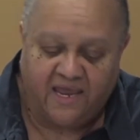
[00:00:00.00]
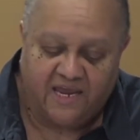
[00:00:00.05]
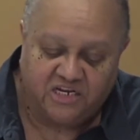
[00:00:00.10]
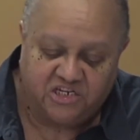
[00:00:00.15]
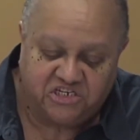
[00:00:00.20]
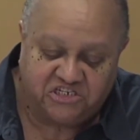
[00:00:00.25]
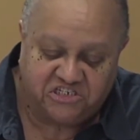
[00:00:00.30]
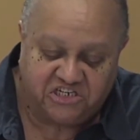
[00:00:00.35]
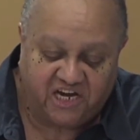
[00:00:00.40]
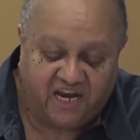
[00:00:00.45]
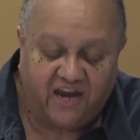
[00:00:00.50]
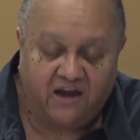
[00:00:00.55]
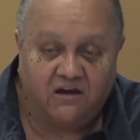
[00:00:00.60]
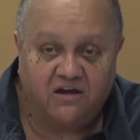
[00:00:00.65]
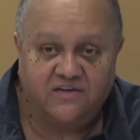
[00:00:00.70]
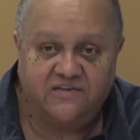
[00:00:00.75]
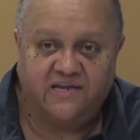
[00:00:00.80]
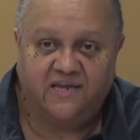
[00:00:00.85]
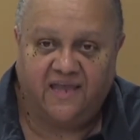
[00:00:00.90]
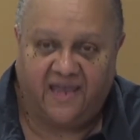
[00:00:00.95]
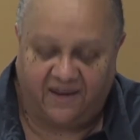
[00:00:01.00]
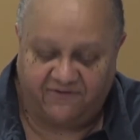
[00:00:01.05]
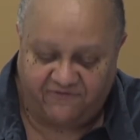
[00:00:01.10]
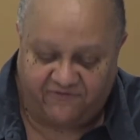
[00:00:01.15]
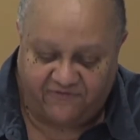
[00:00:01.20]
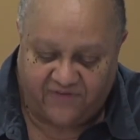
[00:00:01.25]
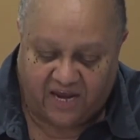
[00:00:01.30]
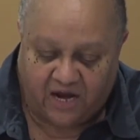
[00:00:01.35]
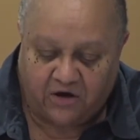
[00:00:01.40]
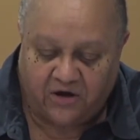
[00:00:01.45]
Shared and
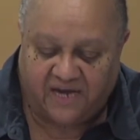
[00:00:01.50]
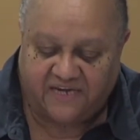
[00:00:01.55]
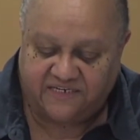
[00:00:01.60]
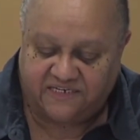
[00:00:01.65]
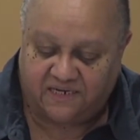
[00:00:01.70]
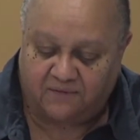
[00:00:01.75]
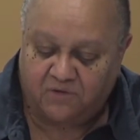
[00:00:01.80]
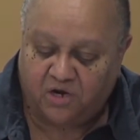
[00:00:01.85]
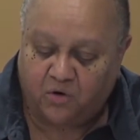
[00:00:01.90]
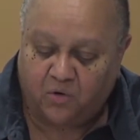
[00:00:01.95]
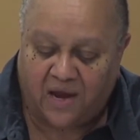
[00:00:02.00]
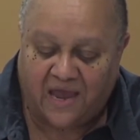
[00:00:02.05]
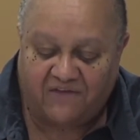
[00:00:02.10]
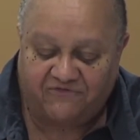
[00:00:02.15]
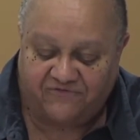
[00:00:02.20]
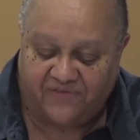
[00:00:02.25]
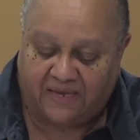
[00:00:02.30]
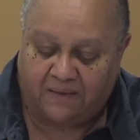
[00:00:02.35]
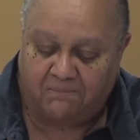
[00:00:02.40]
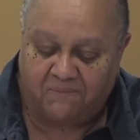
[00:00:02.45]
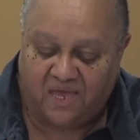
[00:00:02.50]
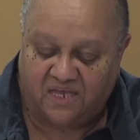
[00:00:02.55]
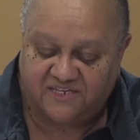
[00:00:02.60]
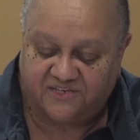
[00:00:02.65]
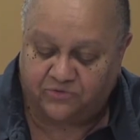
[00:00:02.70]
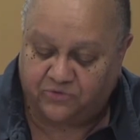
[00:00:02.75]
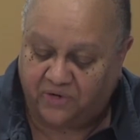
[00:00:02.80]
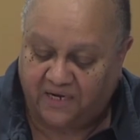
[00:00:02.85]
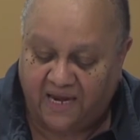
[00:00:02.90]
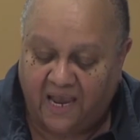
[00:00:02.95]
varied demographic
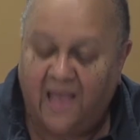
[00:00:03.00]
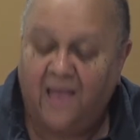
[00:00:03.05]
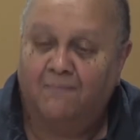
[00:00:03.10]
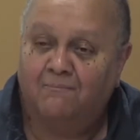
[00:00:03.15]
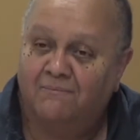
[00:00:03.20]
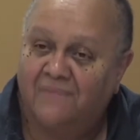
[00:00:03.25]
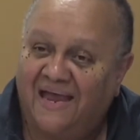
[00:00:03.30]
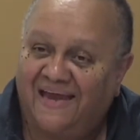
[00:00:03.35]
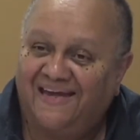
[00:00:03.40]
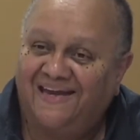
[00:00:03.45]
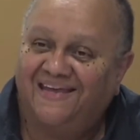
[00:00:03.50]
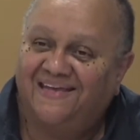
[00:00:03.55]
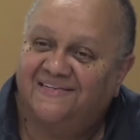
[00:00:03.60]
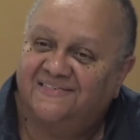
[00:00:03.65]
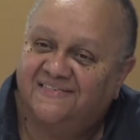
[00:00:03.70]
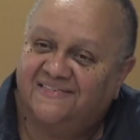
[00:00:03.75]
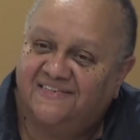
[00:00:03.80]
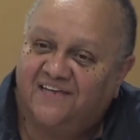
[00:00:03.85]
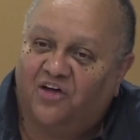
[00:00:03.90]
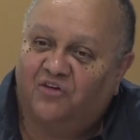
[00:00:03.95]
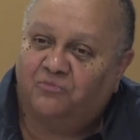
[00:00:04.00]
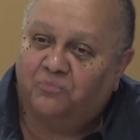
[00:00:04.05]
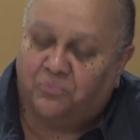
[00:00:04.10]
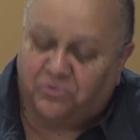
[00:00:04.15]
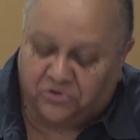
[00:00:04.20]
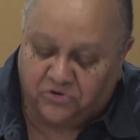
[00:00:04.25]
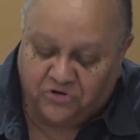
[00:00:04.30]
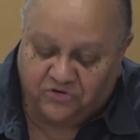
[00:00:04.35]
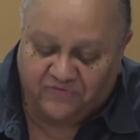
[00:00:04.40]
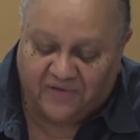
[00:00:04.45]
misery might itself
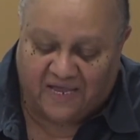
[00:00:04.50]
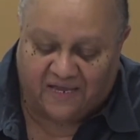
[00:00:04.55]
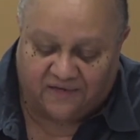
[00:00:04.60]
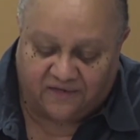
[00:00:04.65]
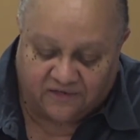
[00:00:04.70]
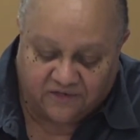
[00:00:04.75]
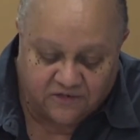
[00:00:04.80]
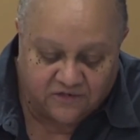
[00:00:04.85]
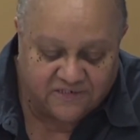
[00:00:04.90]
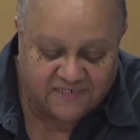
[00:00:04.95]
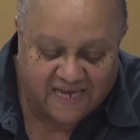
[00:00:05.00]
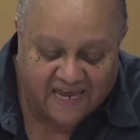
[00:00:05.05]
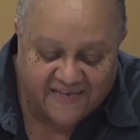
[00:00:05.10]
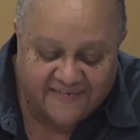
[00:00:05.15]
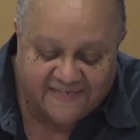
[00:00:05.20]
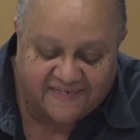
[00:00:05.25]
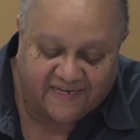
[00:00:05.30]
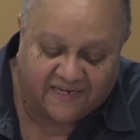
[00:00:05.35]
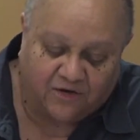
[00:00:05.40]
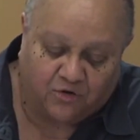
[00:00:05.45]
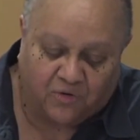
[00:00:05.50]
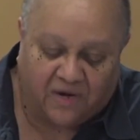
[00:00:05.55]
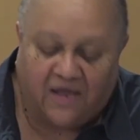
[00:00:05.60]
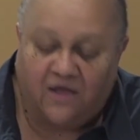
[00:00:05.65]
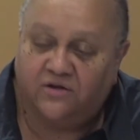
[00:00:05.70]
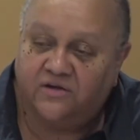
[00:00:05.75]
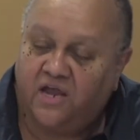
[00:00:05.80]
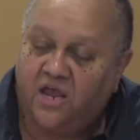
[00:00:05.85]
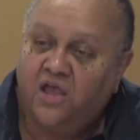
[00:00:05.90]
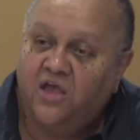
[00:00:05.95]
prove a new testing
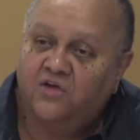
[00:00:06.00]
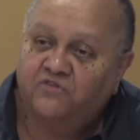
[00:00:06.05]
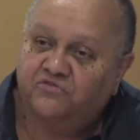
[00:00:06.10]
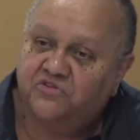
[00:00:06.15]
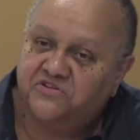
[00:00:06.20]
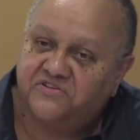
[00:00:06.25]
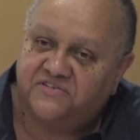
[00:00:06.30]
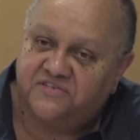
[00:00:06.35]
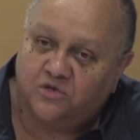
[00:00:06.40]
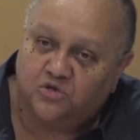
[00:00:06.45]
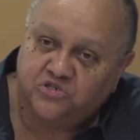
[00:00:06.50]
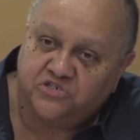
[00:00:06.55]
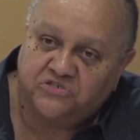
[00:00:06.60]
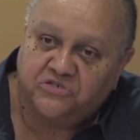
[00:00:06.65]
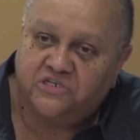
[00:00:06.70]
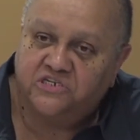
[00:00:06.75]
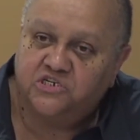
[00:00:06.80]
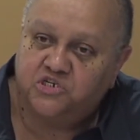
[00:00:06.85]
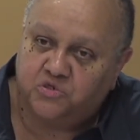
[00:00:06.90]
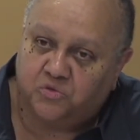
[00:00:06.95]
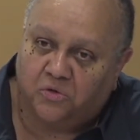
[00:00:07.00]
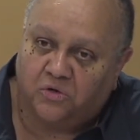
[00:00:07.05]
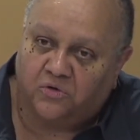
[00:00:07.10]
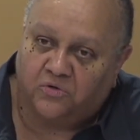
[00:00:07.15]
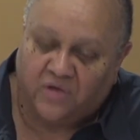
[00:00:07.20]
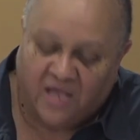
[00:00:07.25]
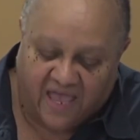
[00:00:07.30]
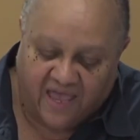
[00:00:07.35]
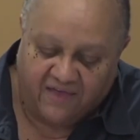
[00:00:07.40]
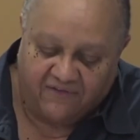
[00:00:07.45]
ground for social
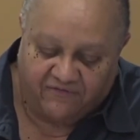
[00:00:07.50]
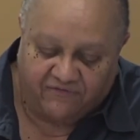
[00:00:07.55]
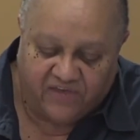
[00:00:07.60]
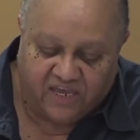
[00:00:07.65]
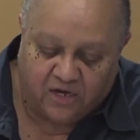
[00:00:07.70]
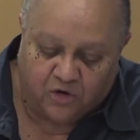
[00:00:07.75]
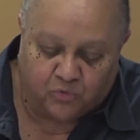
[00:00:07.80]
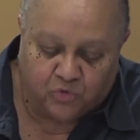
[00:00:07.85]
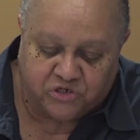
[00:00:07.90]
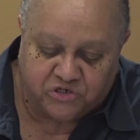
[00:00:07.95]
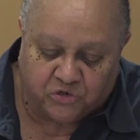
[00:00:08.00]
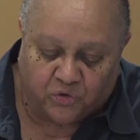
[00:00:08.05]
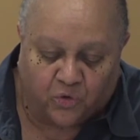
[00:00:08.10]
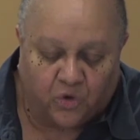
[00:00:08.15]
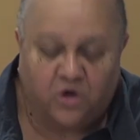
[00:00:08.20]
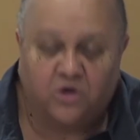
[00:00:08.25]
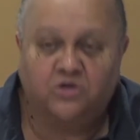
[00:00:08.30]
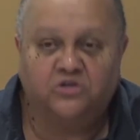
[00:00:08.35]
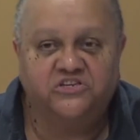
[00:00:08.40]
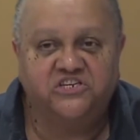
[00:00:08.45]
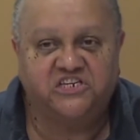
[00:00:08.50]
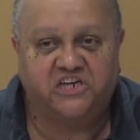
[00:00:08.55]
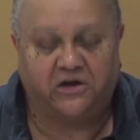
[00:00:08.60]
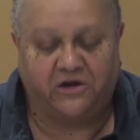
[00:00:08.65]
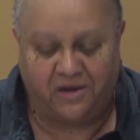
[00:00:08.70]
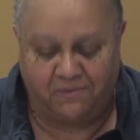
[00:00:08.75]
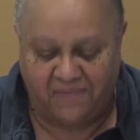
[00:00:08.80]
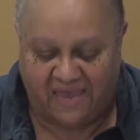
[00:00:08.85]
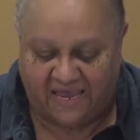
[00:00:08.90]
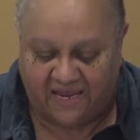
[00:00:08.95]
control via rhetorical
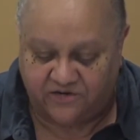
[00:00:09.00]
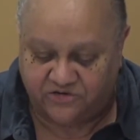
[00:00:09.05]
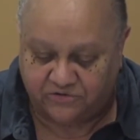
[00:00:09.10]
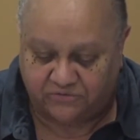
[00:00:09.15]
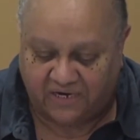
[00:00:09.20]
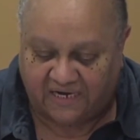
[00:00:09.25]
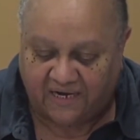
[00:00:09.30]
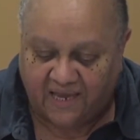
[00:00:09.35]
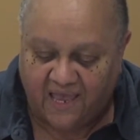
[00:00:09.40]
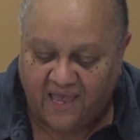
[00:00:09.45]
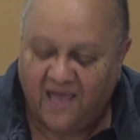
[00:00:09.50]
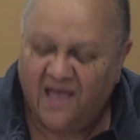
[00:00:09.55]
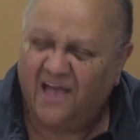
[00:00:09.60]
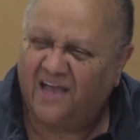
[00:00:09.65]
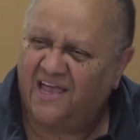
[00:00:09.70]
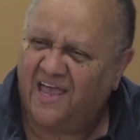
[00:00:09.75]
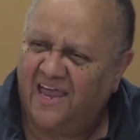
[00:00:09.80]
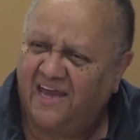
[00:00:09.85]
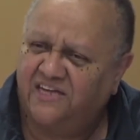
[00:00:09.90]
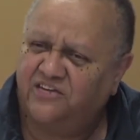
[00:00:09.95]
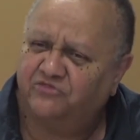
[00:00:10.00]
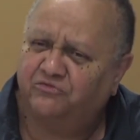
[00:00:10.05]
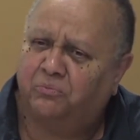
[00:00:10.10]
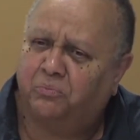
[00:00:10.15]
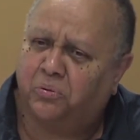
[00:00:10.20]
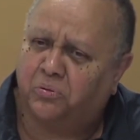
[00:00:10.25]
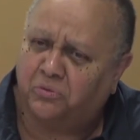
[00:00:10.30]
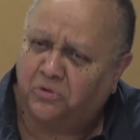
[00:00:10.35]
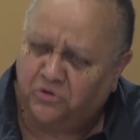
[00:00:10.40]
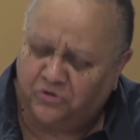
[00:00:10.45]
gerrymandering, a kind of
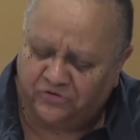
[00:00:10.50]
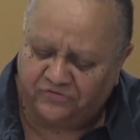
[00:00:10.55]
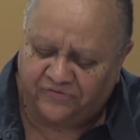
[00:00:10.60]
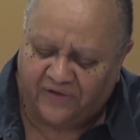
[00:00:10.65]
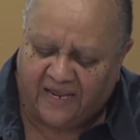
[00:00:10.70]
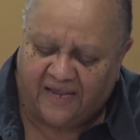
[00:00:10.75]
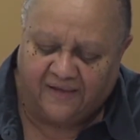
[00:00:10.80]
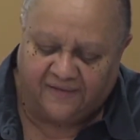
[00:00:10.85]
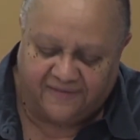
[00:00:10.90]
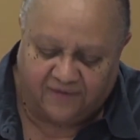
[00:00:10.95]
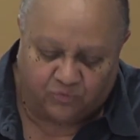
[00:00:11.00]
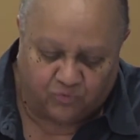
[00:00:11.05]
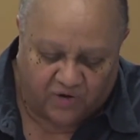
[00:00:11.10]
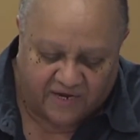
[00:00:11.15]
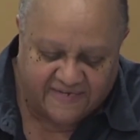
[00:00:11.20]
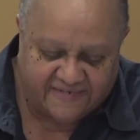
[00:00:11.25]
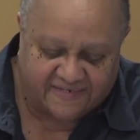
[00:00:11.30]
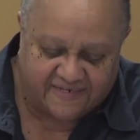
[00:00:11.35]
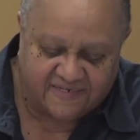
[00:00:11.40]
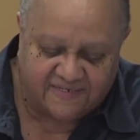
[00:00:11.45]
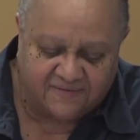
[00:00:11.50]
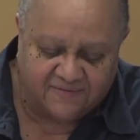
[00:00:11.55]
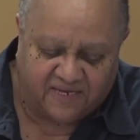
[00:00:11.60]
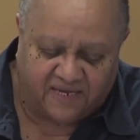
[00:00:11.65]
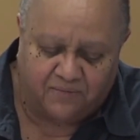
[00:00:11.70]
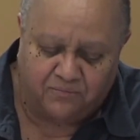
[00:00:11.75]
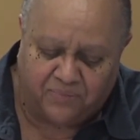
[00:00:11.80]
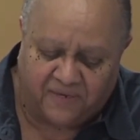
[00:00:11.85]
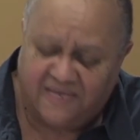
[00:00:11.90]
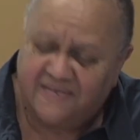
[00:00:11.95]
proof that racism
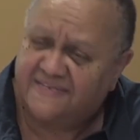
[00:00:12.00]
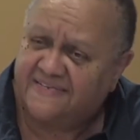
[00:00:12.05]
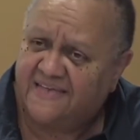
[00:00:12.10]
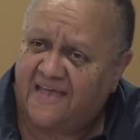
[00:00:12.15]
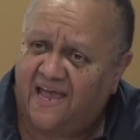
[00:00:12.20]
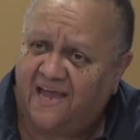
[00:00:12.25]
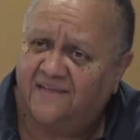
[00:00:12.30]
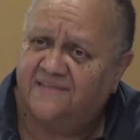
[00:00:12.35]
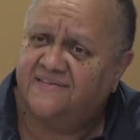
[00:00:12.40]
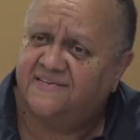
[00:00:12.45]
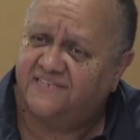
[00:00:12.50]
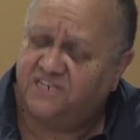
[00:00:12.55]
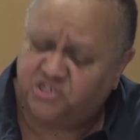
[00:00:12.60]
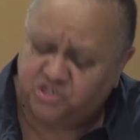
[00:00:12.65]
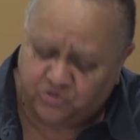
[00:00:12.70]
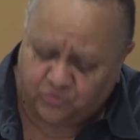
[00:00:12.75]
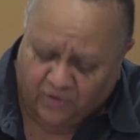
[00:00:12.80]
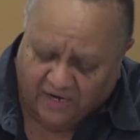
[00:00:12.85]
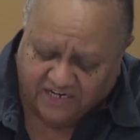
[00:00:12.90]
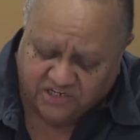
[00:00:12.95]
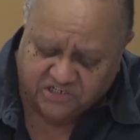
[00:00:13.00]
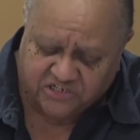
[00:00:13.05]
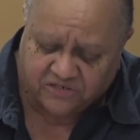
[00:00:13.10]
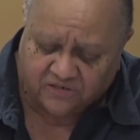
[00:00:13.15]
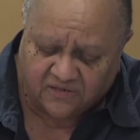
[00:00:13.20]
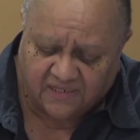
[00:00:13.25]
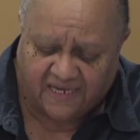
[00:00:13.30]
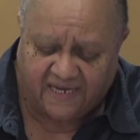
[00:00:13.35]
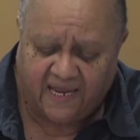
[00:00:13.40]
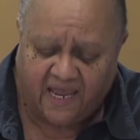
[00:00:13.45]
can be assigned
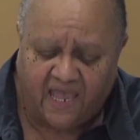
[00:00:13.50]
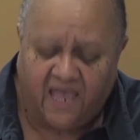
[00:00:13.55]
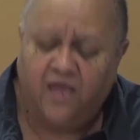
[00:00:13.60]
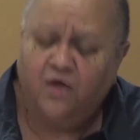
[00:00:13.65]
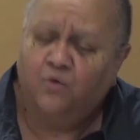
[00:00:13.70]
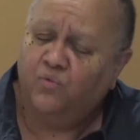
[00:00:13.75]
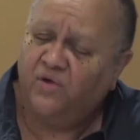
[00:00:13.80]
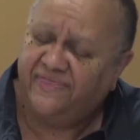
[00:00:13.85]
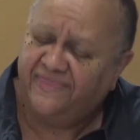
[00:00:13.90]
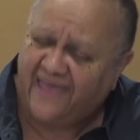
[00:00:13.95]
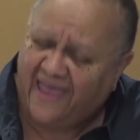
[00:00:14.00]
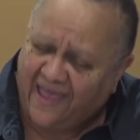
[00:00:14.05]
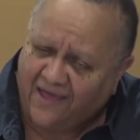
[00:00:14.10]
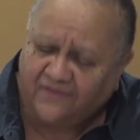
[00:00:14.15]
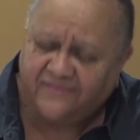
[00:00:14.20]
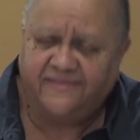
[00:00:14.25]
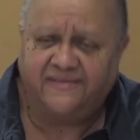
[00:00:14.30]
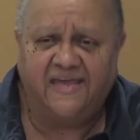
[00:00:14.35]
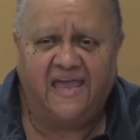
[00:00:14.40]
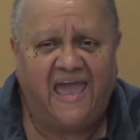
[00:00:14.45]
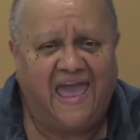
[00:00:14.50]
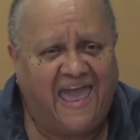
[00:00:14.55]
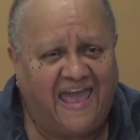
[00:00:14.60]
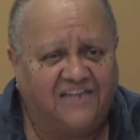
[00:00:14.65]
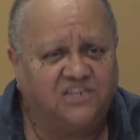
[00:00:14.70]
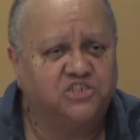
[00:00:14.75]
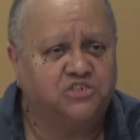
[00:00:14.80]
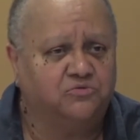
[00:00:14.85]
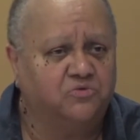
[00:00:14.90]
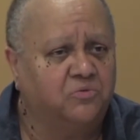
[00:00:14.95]
situationally without the
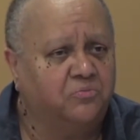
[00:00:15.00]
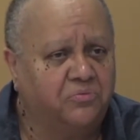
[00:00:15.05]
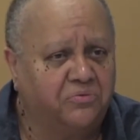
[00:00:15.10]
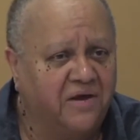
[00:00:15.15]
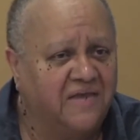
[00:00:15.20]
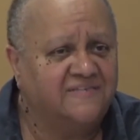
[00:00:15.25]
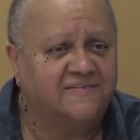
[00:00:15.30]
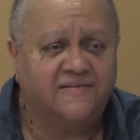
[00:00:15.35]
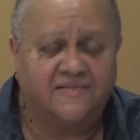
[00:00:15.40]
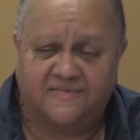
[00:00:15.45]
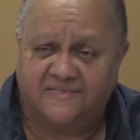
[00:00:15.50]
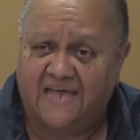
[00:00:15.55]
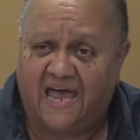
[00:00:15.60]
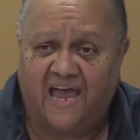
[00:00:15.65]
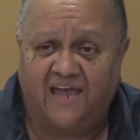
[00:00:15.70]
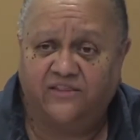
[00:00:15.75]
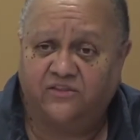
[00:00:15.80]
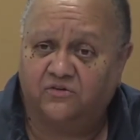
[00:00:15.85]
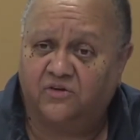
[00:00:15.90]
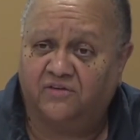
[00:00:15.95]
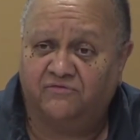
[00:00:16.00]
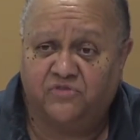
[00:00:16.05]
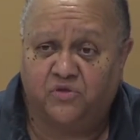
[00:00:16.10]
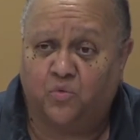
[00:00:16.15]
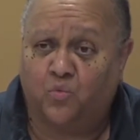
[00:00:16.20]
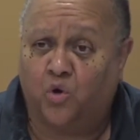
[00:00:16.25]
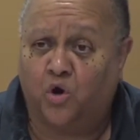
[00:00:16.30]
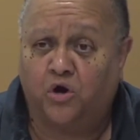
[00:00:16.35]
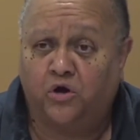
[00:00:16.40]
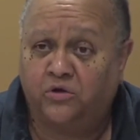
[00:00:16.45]
actual presence either of the
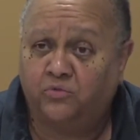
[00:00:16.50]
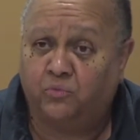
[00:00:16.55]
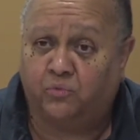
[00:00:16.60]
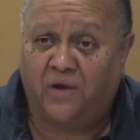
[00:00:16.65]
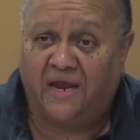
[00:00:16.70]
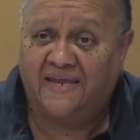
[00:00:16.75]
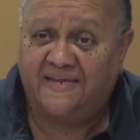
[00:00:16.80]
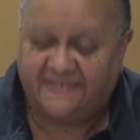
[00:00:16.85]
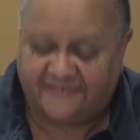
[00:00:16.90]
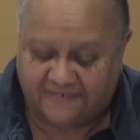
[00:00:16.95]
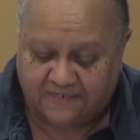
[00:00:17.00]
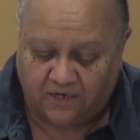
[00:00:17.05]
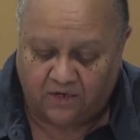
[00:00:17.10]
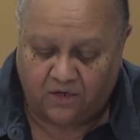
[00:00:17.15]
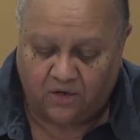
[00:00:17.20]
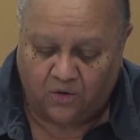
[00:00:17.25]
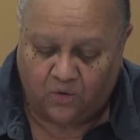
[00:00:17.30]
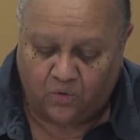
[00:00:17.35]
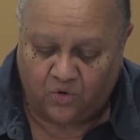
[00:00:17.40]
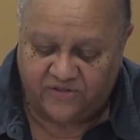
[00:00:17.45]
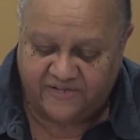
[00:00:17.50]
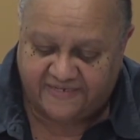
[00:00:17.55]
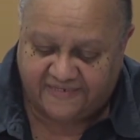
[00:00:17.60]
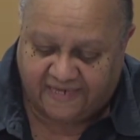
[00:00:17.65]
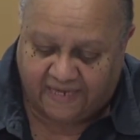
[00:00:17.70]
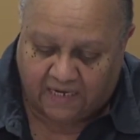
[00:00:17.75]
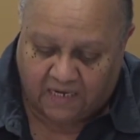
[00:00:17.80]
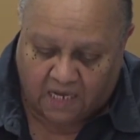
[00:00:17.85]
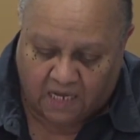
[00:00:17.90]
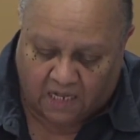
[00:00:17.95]
word race or the
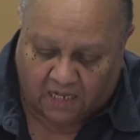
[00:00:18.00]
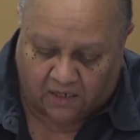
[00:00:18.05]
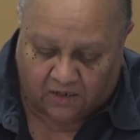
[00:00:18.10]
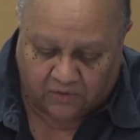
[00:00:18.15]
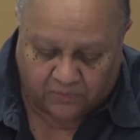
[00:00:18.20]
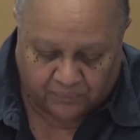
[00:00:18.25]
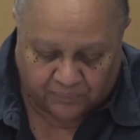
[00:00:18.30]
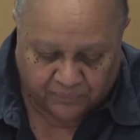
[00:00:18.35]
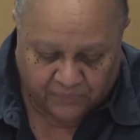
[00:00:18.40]
skin color.